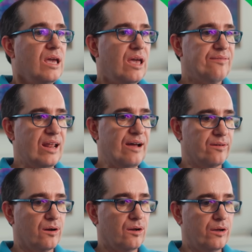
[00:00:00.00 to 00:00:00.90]
if it
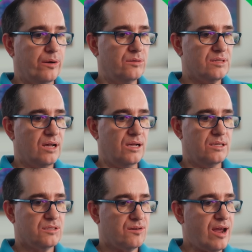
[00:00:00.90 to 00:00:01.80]
ever goes
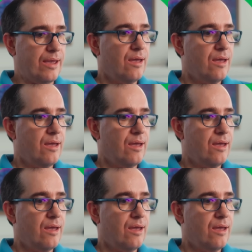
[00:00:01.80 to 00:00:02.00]
astray.